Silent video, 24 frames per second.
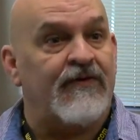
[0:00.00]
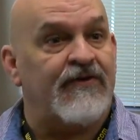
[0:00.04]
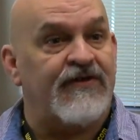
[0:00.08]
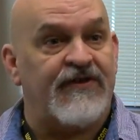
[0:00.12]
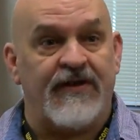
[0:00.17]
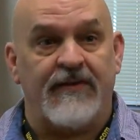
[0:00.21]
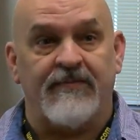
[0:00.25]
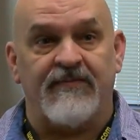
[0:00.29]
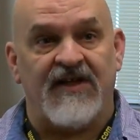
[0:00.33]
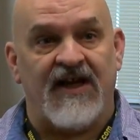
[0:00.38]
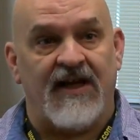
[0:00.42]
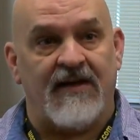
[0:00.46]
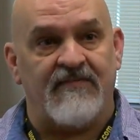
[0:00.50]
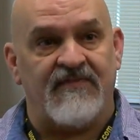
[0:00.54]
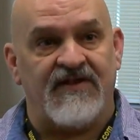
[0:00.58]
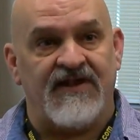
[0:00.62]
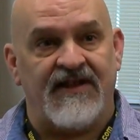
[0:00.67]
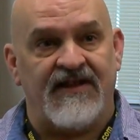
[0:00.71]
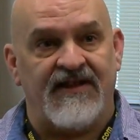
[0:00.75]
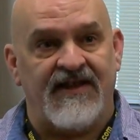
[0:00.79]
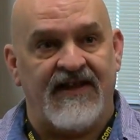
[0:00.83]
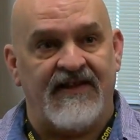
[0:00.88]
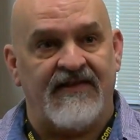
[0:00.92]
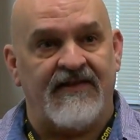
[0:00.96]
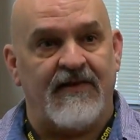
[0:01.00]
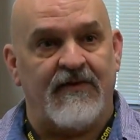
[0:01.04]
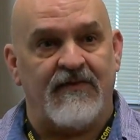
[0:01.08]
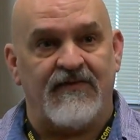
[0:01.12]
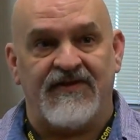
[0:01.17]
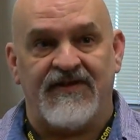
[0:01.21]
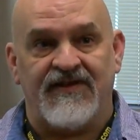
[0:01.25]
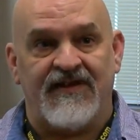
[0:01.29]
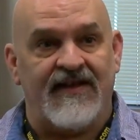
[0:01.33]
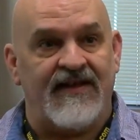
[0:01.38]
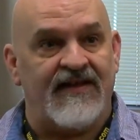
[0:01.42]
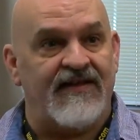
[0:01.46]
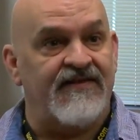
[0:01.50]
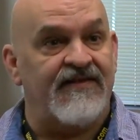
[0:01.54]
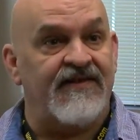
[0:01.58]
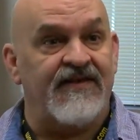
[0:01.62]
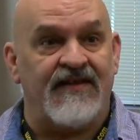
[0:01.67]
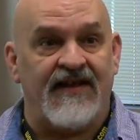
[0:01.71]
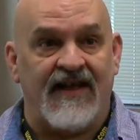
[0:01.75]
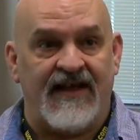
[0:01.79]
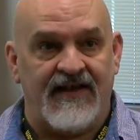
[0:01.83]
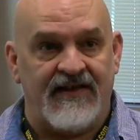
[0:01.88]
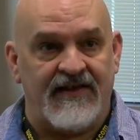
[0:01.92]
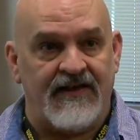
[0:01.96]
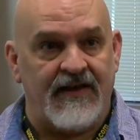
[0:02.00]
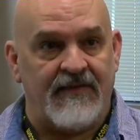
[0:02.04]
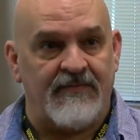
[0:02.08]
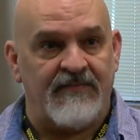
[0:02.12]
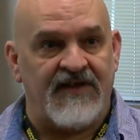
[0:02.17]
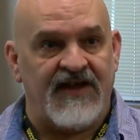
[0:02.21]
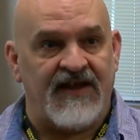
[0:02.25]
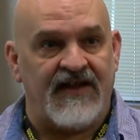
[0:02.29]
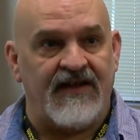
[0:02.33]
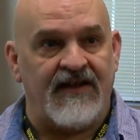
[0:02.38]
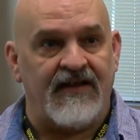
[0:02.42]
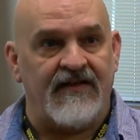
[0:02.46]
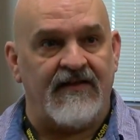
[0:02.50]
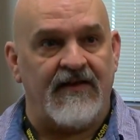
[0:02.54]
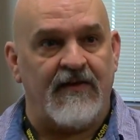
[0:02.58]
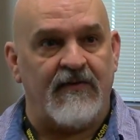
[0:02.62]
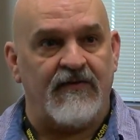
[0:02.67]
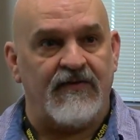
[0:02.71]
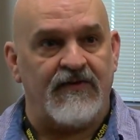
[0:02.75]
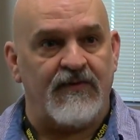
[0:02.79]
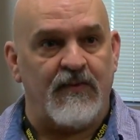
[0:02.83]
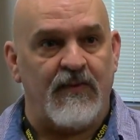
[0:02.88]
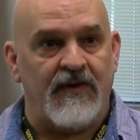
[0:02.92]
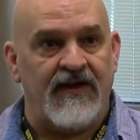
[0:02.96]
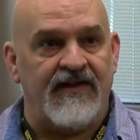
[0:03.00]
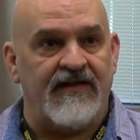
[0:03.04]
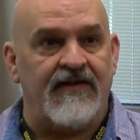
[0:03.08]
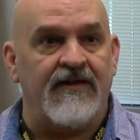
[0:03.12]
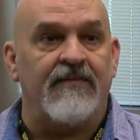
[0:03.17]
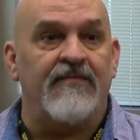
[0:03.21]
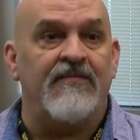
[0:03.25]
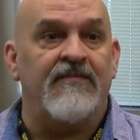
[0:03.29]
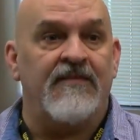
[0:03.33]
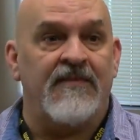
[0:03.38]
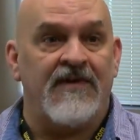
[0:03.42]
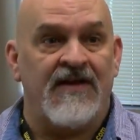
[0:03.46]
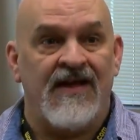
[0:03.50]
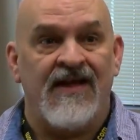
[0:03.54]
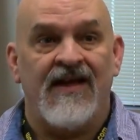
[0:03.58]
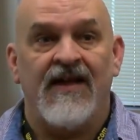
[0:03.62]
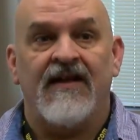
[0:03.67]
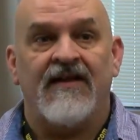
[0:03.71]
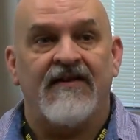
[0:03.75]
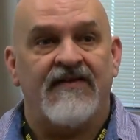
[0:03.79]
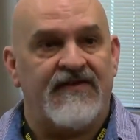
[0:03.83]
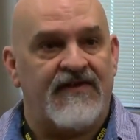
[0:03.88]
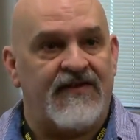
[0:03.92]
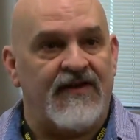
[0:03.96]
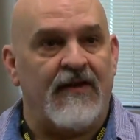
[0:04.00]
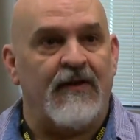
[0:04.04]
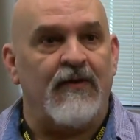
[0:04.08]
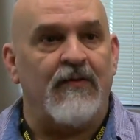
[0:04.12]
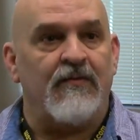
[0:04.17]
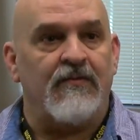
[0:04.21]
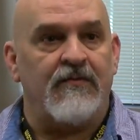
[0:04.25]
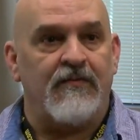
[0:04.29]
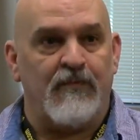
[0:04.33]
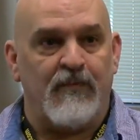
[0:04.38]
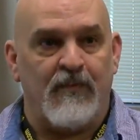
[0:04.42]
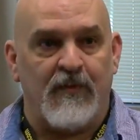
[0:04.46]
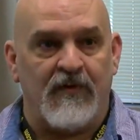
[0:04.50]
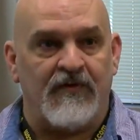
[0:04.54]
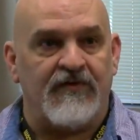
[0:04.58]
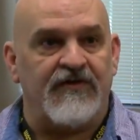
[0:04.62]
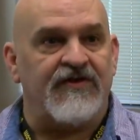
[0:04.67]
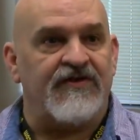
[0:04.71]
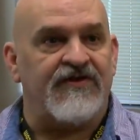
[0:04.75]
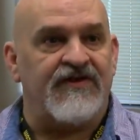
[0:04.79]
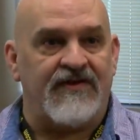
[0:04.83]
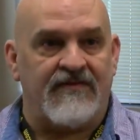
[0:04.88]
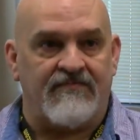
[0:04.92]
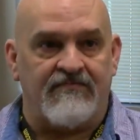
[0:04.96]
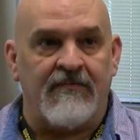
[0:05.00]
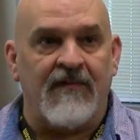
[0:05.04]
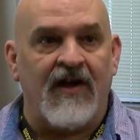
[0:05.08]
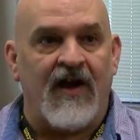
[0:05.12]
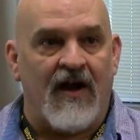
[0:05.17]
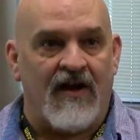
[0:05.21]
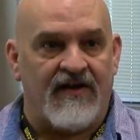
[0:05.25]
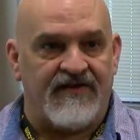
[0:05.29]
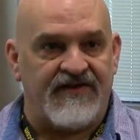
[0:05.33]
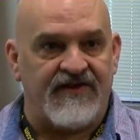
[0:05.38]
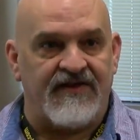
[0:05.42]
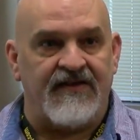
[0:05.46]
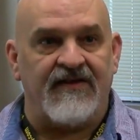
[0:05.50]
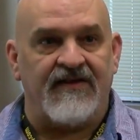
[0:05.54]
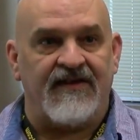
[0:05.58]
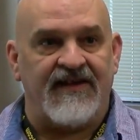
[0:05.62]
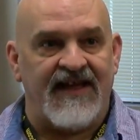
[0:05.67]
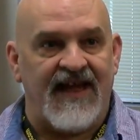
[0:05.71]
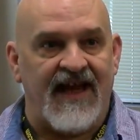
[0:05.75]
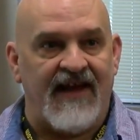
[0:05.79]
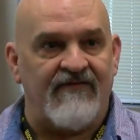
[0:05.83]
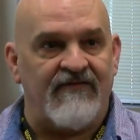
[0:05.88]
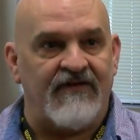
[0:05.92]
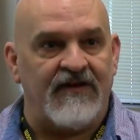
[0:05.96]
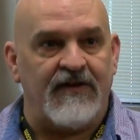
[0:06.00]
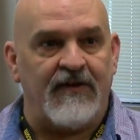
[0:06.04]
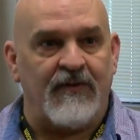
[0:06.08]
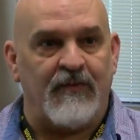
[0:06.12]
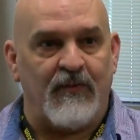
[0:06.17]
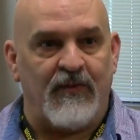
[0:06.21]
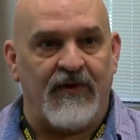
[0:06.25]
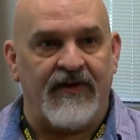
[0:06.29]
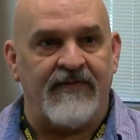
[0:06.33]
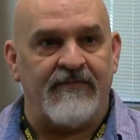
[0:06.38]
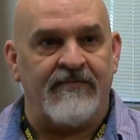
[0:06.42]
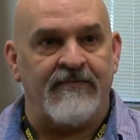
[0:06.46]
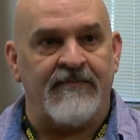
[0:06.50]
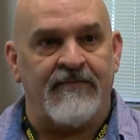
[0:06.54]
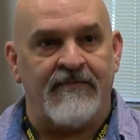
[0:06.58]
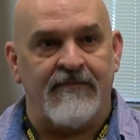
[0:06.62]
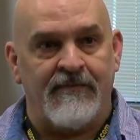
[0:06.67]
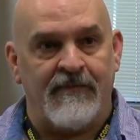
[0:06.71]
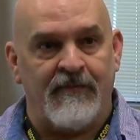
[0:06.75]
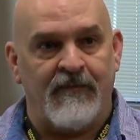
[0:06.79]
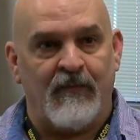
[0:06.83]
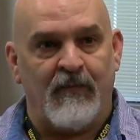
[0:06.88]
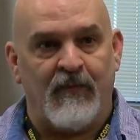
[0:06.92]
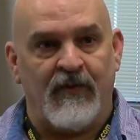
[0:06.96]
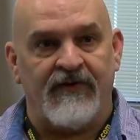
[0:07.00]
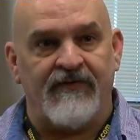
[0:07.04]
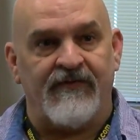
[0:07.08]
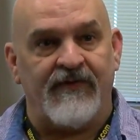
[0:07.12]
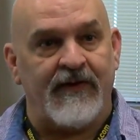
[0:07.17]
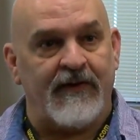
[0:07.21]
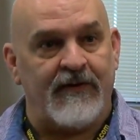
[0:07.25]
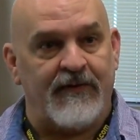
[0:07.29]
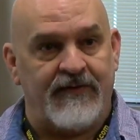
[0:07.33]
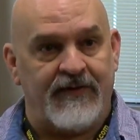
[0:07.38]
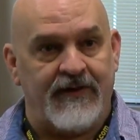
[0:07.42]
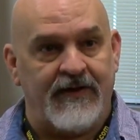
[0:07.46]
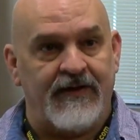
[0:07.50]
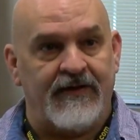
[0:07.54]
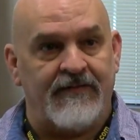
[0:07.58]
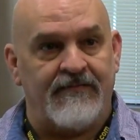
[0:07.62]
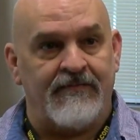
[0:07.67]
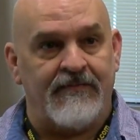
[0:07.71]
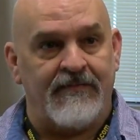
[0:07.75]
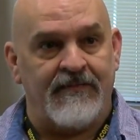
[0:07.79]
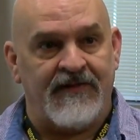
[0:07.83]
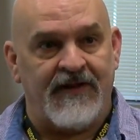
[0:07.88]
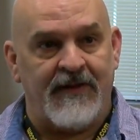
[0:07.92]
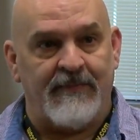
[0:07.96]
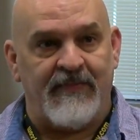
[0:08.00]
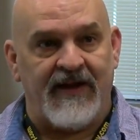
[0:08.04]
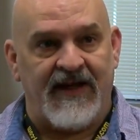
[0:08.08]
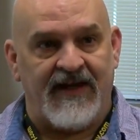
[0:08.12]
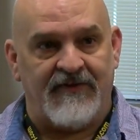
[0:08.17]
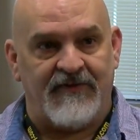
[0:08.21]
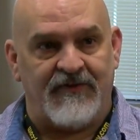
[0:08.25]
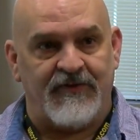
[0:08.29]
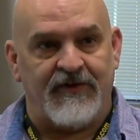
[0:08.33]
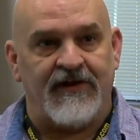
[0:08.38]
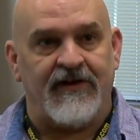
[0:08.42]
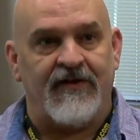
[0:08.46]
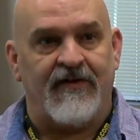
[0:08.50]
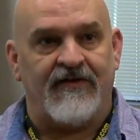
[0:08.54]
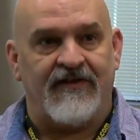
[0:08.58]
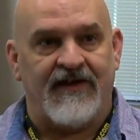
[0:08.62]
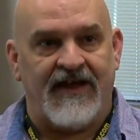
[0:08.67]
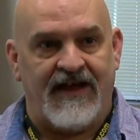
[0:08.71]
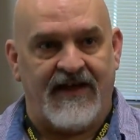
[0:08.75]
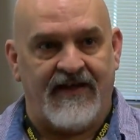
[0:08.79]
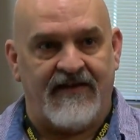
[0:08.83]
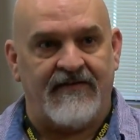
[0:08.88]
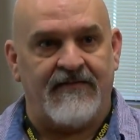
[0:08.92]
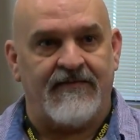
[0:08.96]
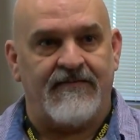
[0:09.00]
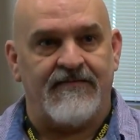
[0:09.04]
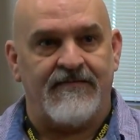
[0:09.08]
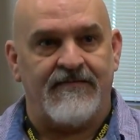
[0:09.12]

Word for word: Sometimes they need those things and they end up taking those with them. So we're just constantly having to re- refill the, the pantry on that.